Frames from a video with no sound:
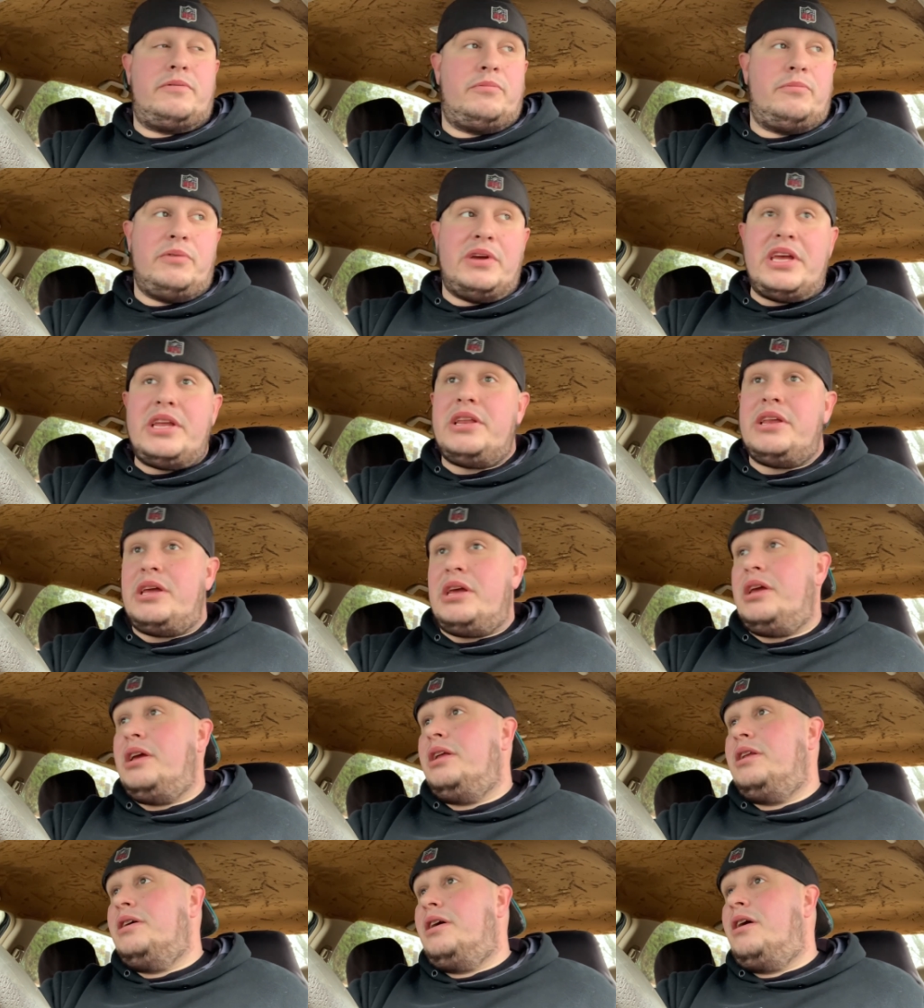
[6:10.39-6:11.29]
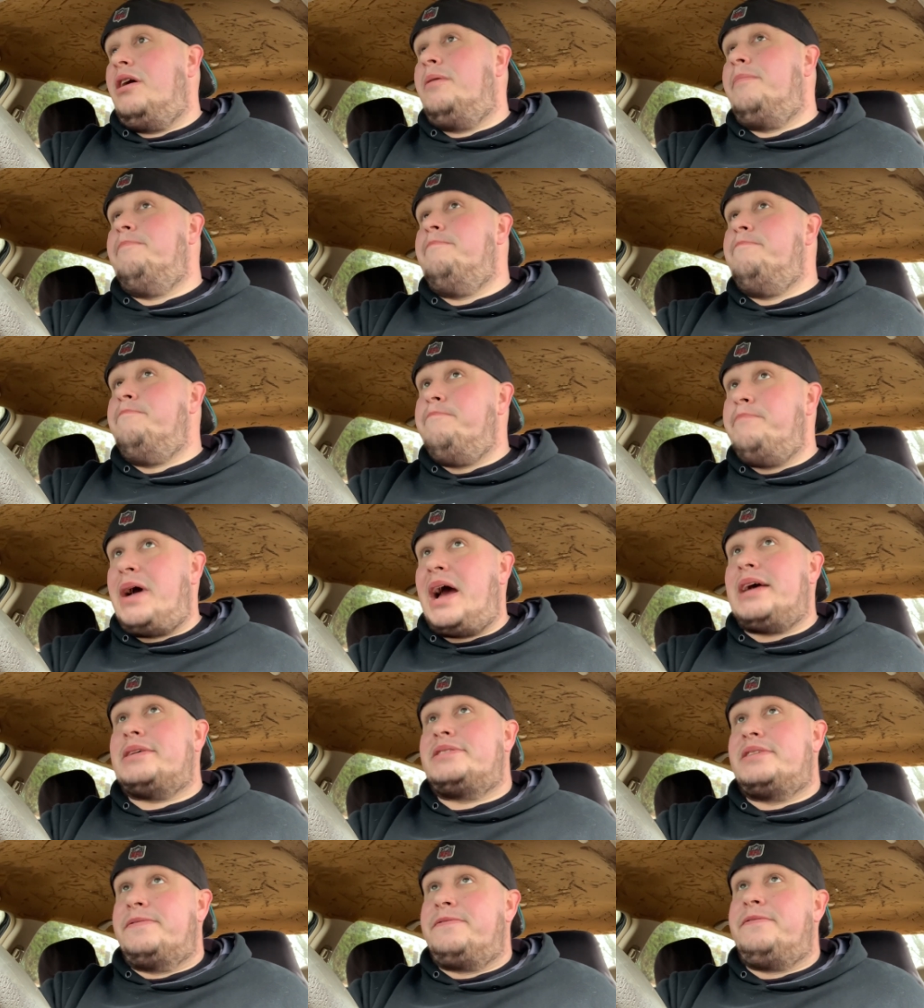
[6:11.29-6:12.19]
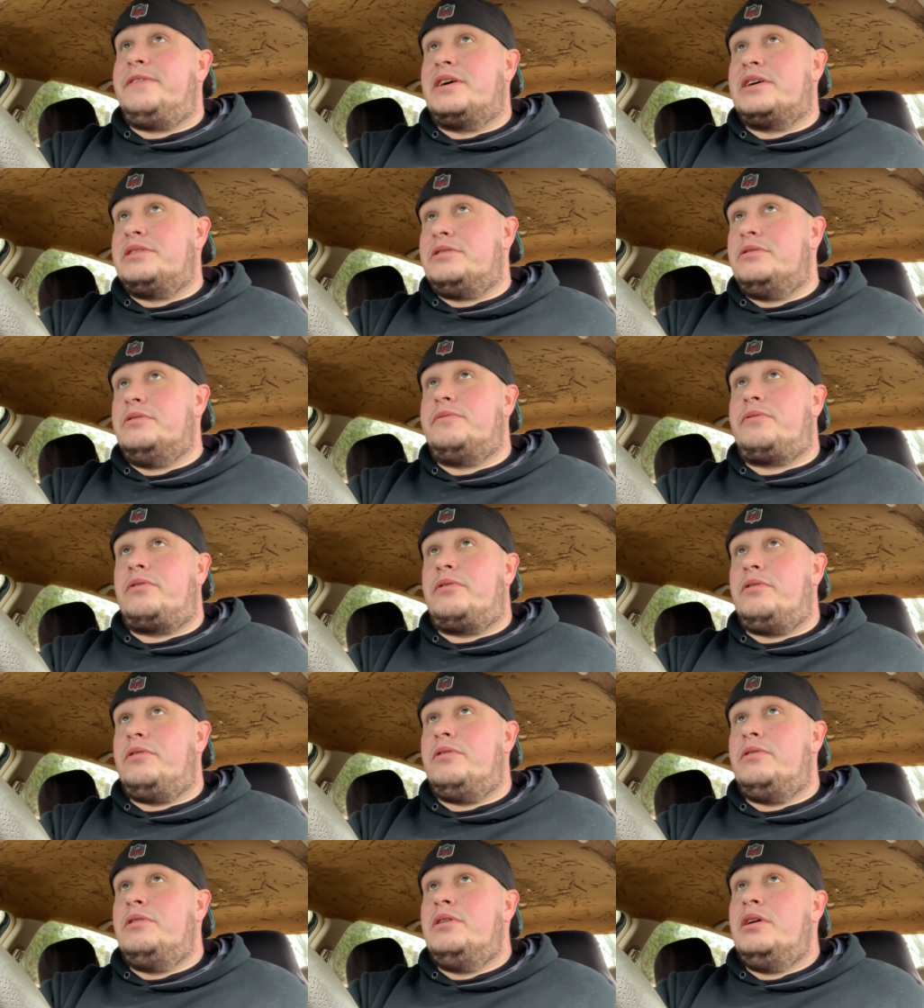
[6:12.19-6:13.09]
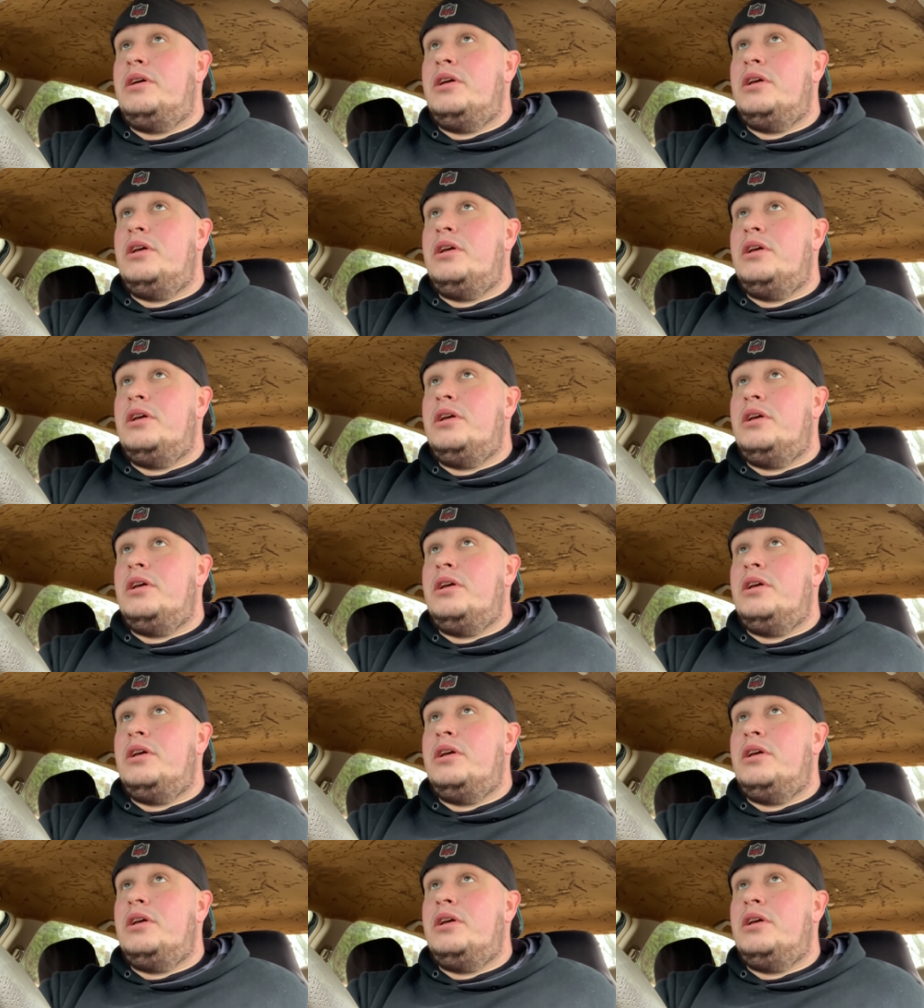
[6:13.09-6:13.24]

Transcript: We need a massive fucking overhaul.